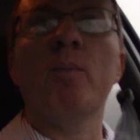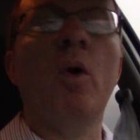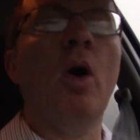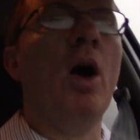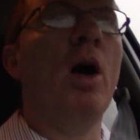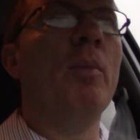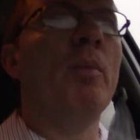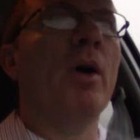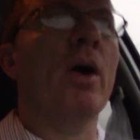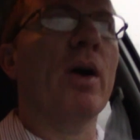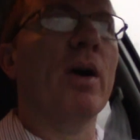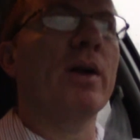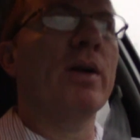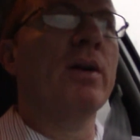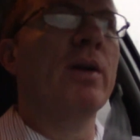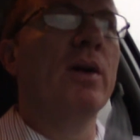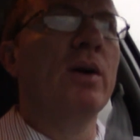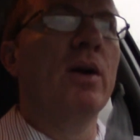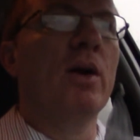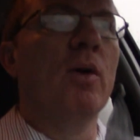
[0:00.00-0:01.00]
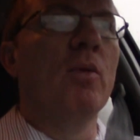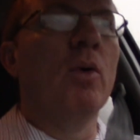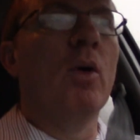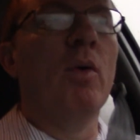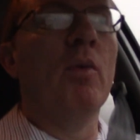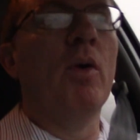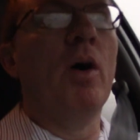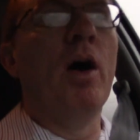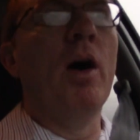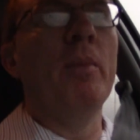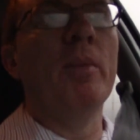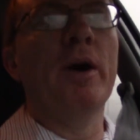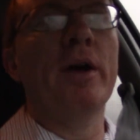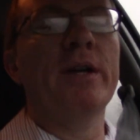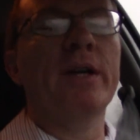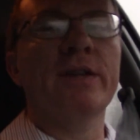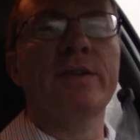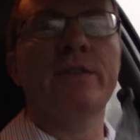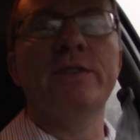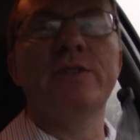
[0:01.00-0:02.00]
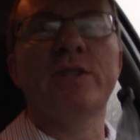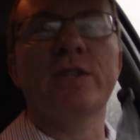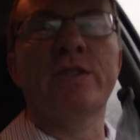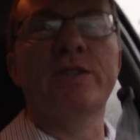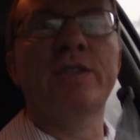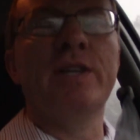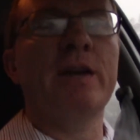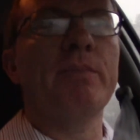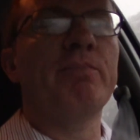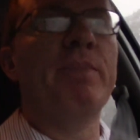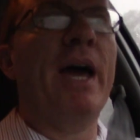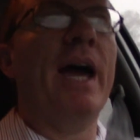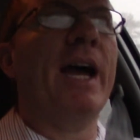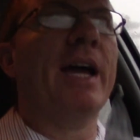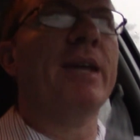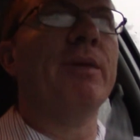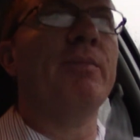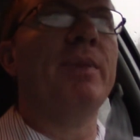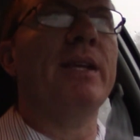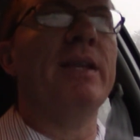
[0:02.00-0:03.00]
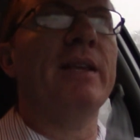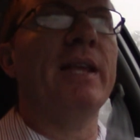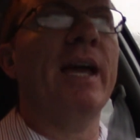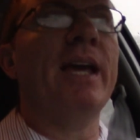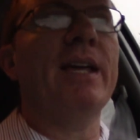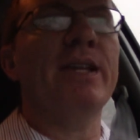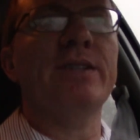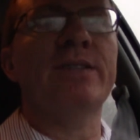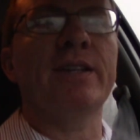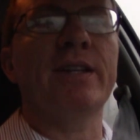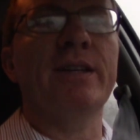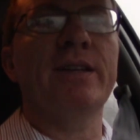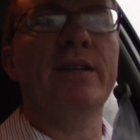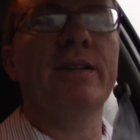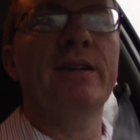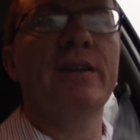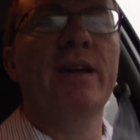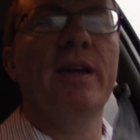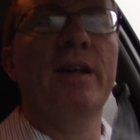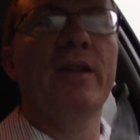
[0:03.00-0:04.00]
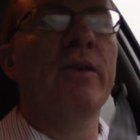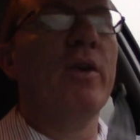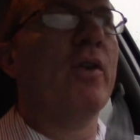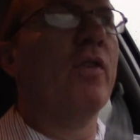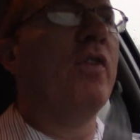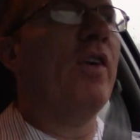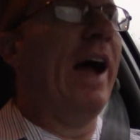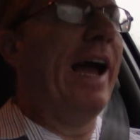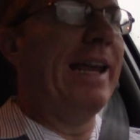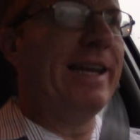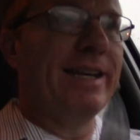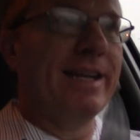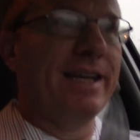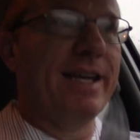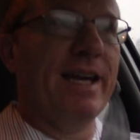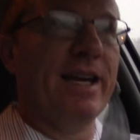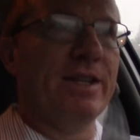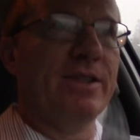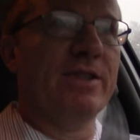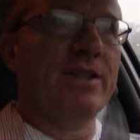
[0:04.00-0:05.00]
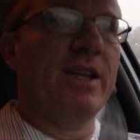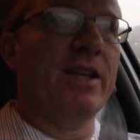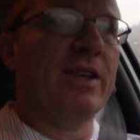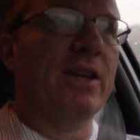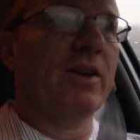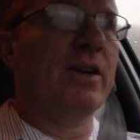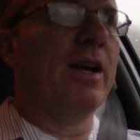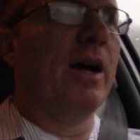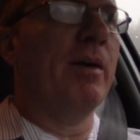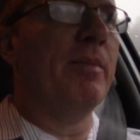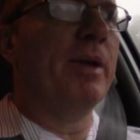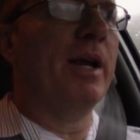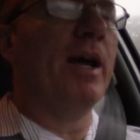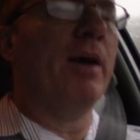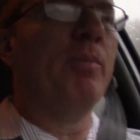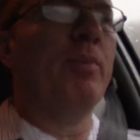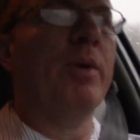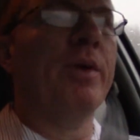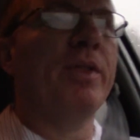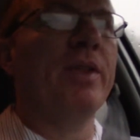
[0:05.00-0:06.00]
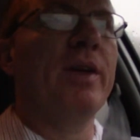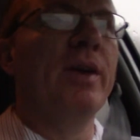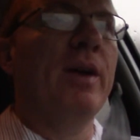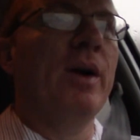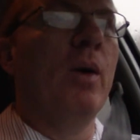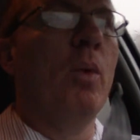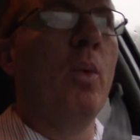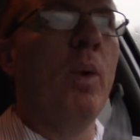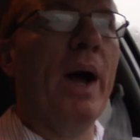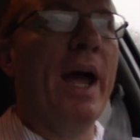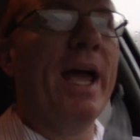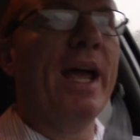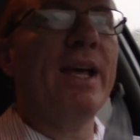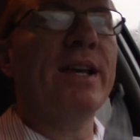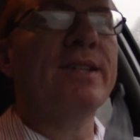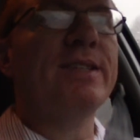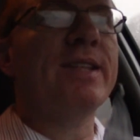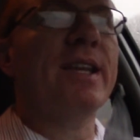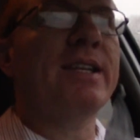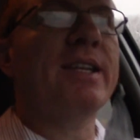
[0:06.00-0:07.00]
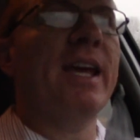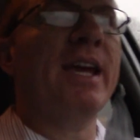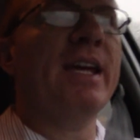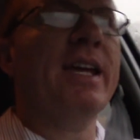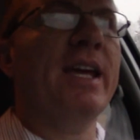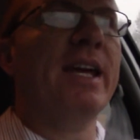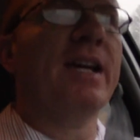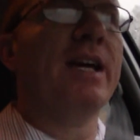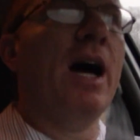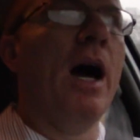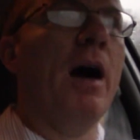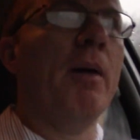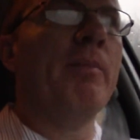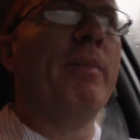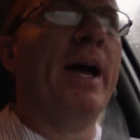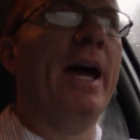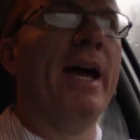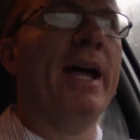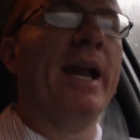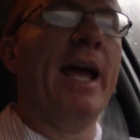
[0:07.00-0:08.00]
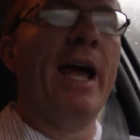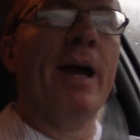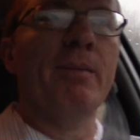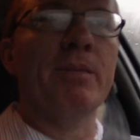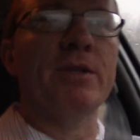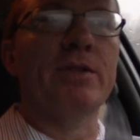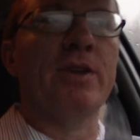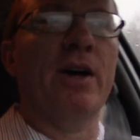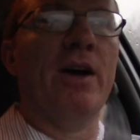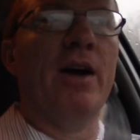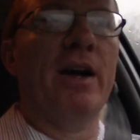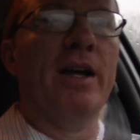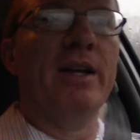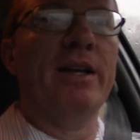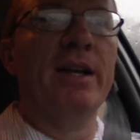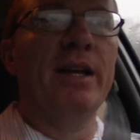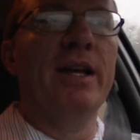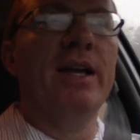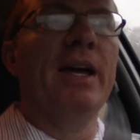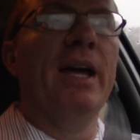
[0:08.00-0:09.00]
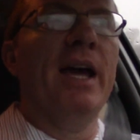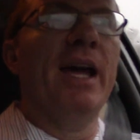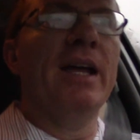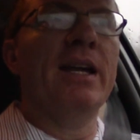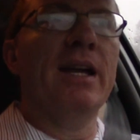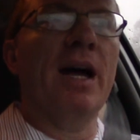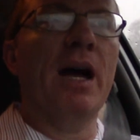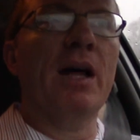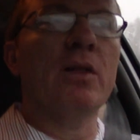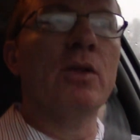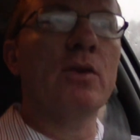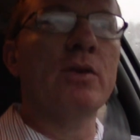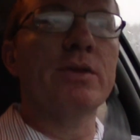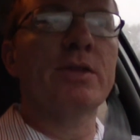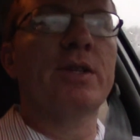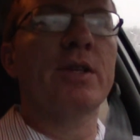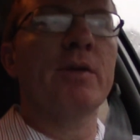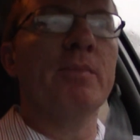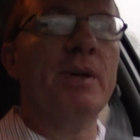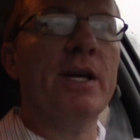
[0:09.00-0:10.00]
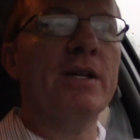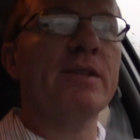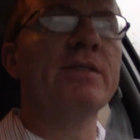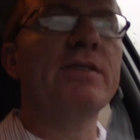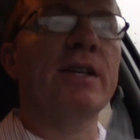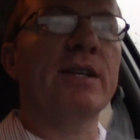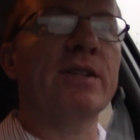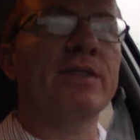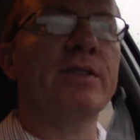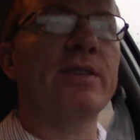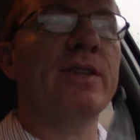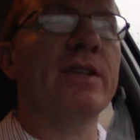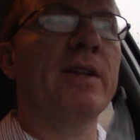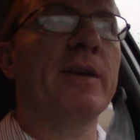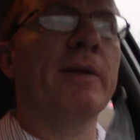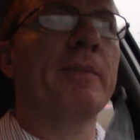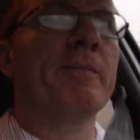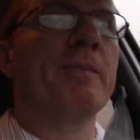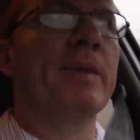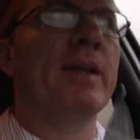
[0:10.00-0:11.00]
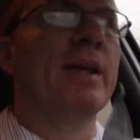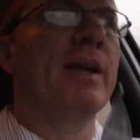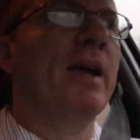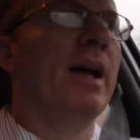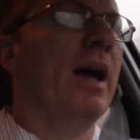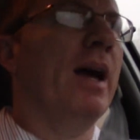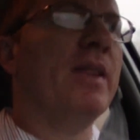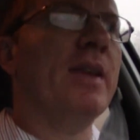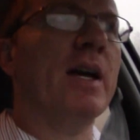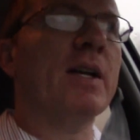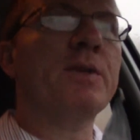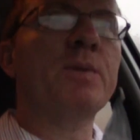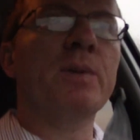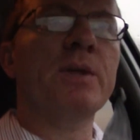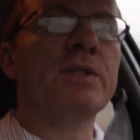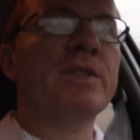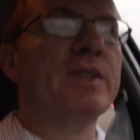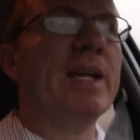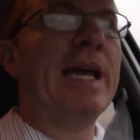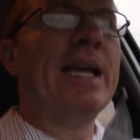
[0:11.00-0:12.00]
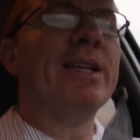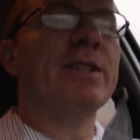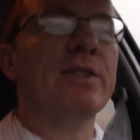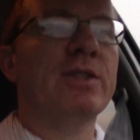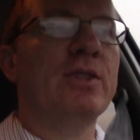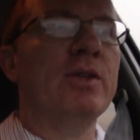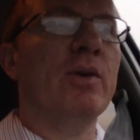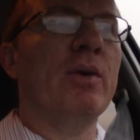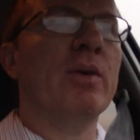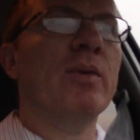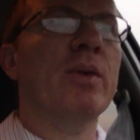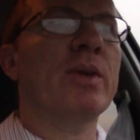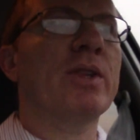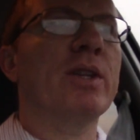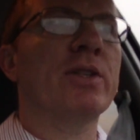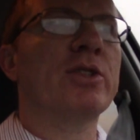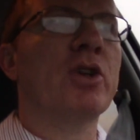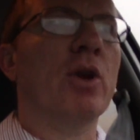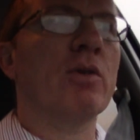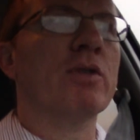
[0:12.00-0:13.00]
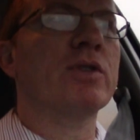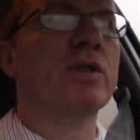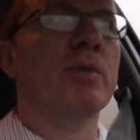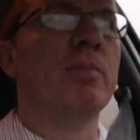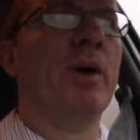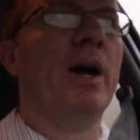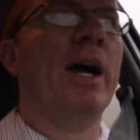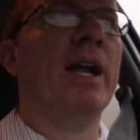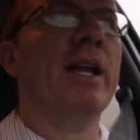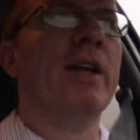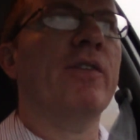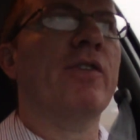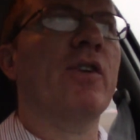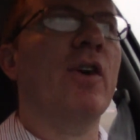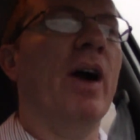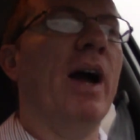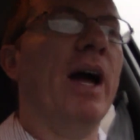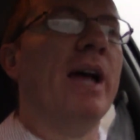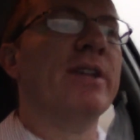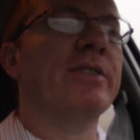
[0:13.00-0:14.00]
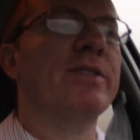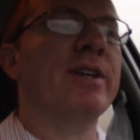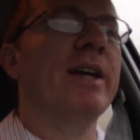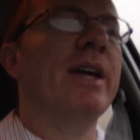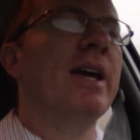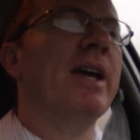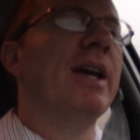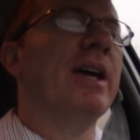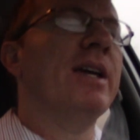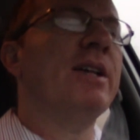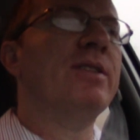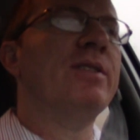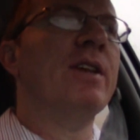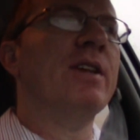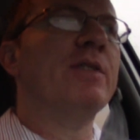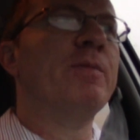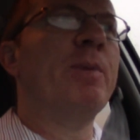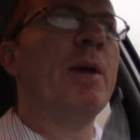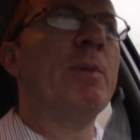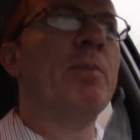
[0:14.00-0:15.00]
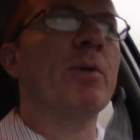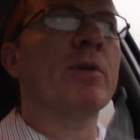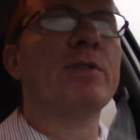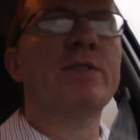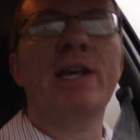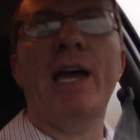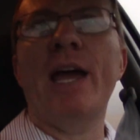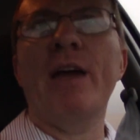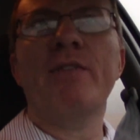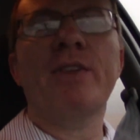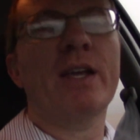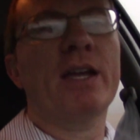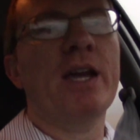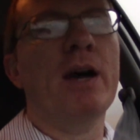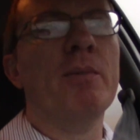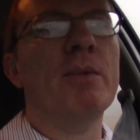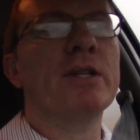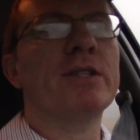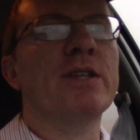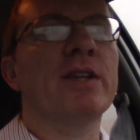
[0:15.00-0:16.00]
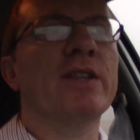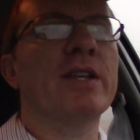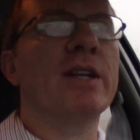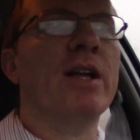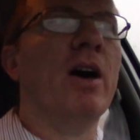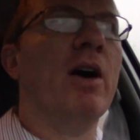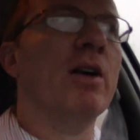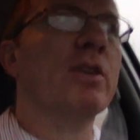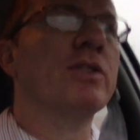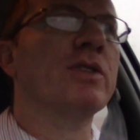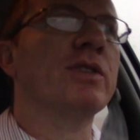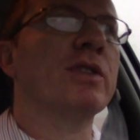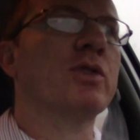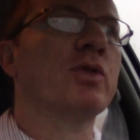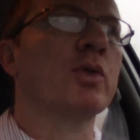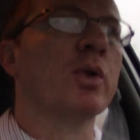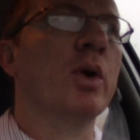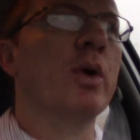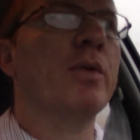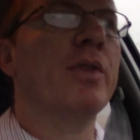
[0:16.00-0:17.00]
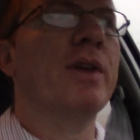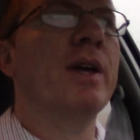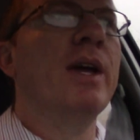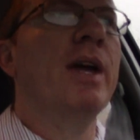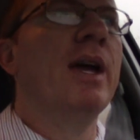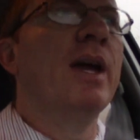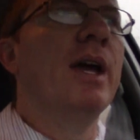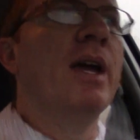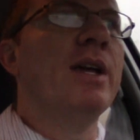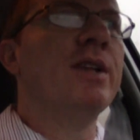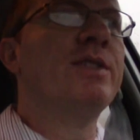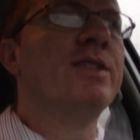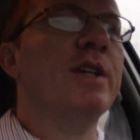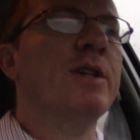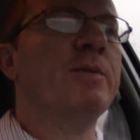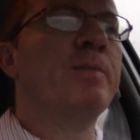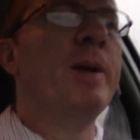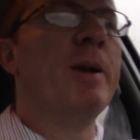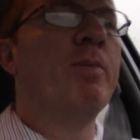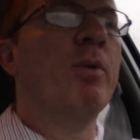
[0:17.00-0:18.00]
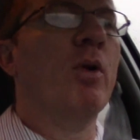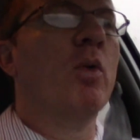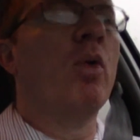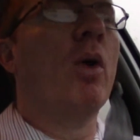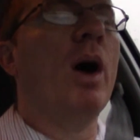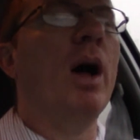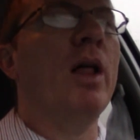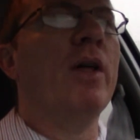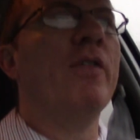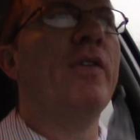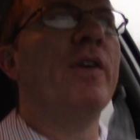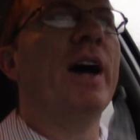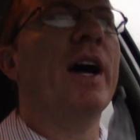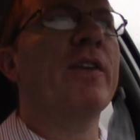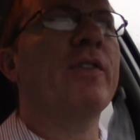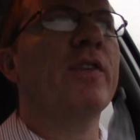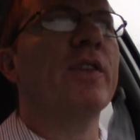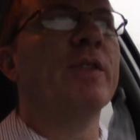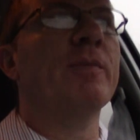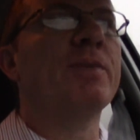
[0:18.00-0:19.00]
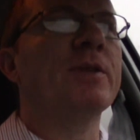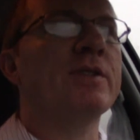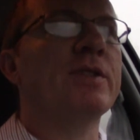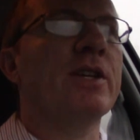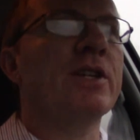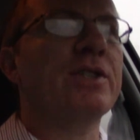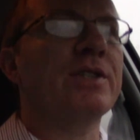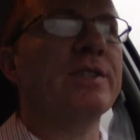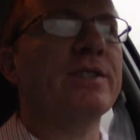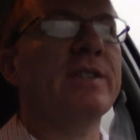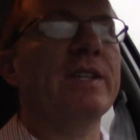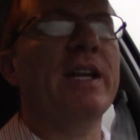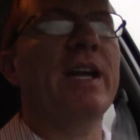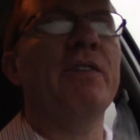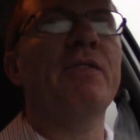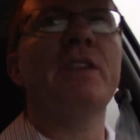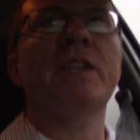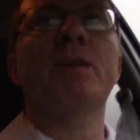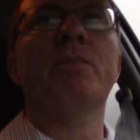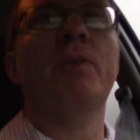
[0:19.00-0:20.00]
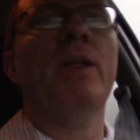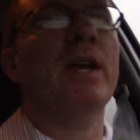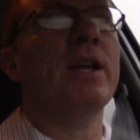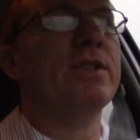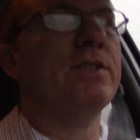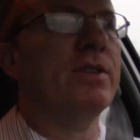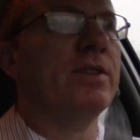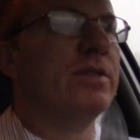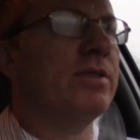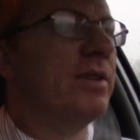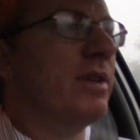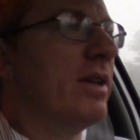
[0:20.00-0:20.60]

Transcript: Walmart. Well, Walmart doesn't just sit back and be lazy they're fighting against it. They're coming up with ways that they can combat Amazon and not lose their business. And that's what Satan's doing with the church, the body of Christ. He sees people saved and coming to the knowledge of the truth. He sees people qualified for the positions in heavenly places.